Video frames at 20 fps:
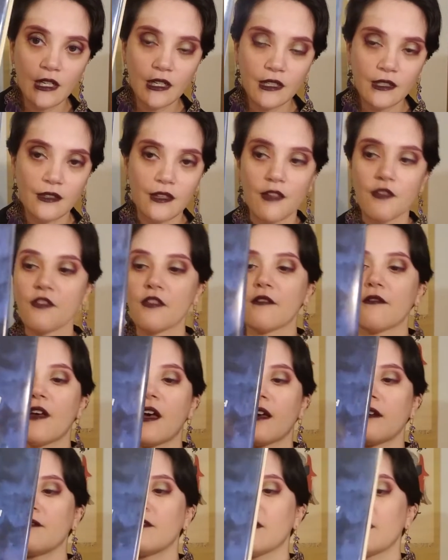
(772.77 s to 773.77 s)
this
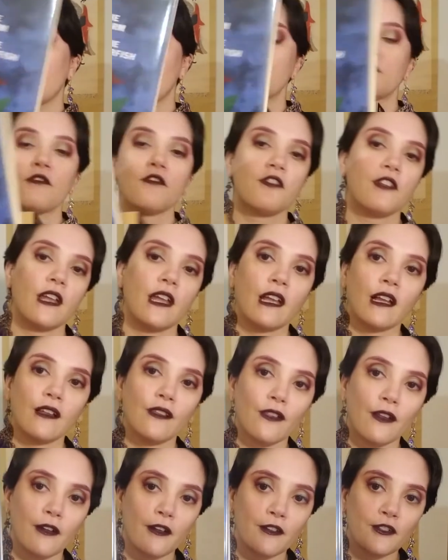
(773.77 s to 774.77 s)
uh, very interesting
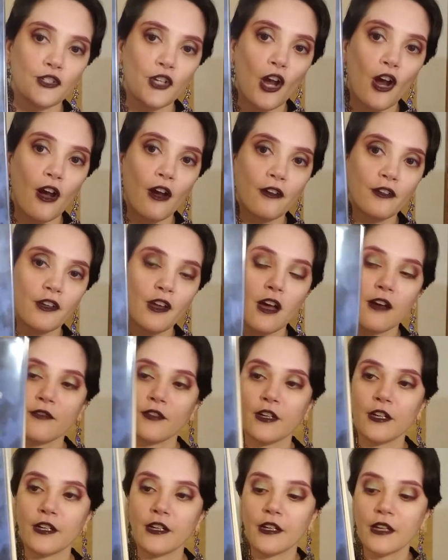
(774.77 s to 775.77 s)
large
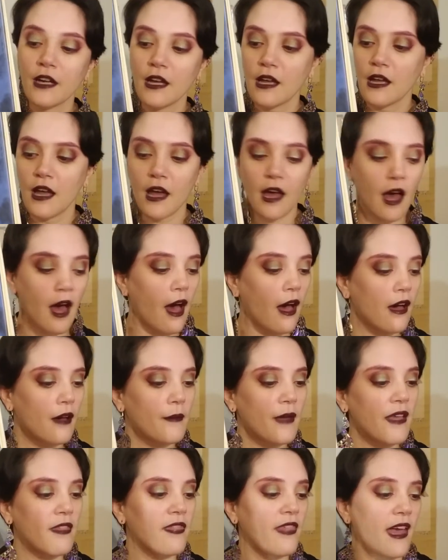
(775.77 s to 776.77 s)
hardcover, um,
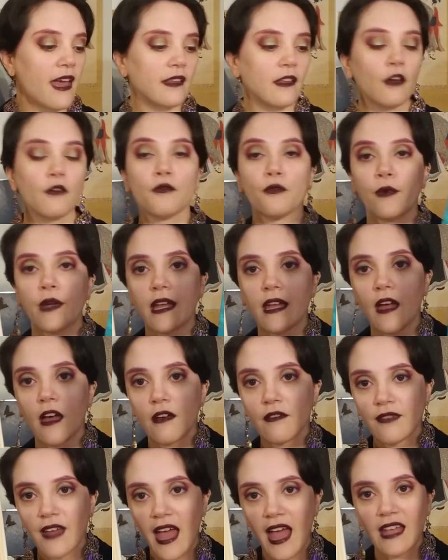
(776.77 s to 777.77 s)
and then A Ring
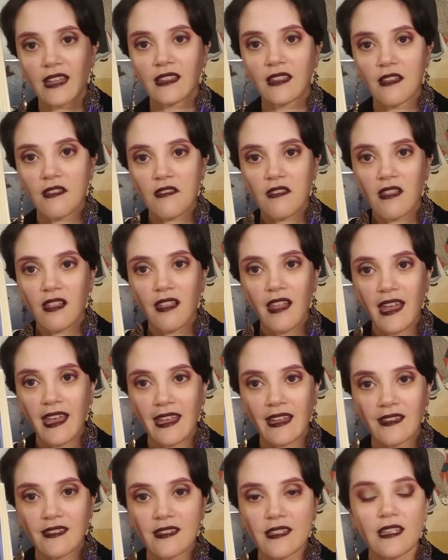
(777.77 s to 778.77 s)
of Endless
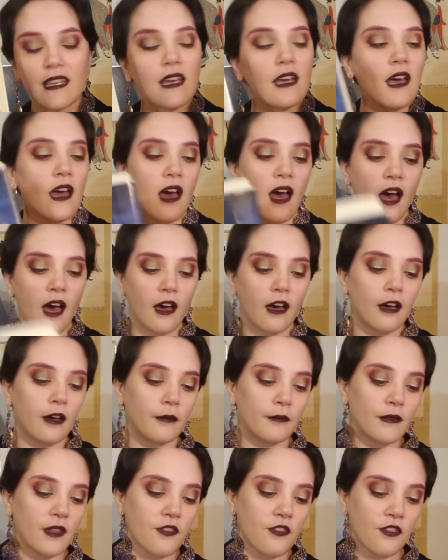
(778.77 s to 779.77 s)
Light. Um,
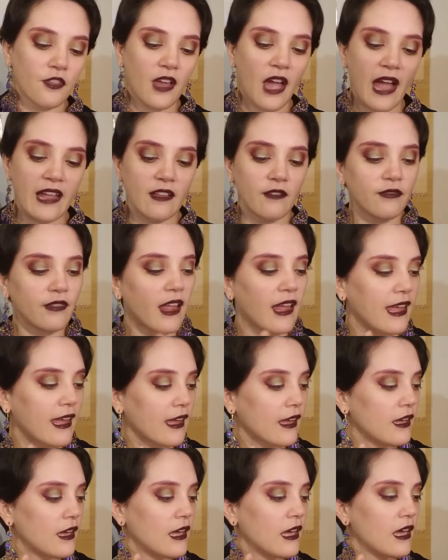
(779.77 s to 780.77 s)
this is kind of
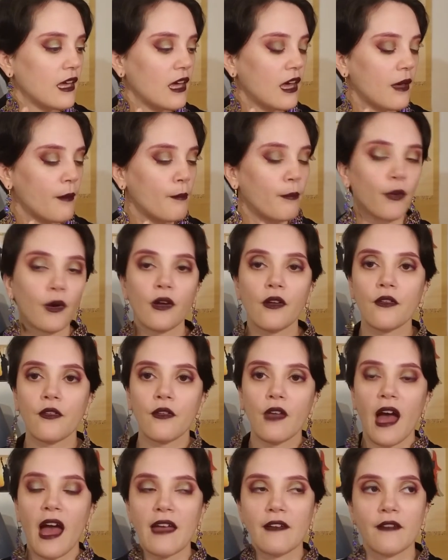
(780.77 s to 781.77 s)
like books
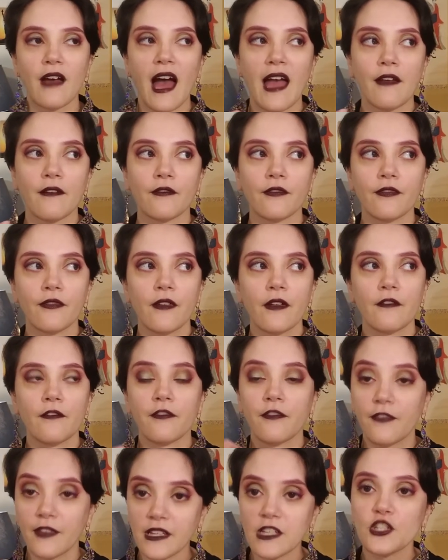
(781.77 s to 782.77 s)
I've, I've
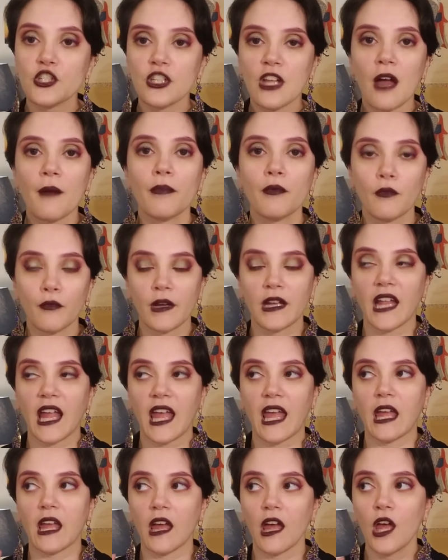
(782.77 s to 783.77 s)
finished up
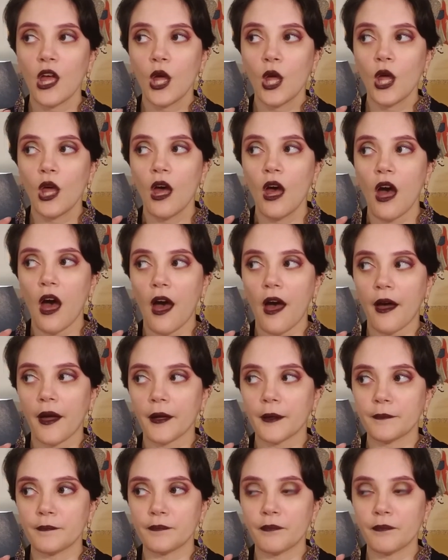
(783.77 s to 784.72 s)
reading um,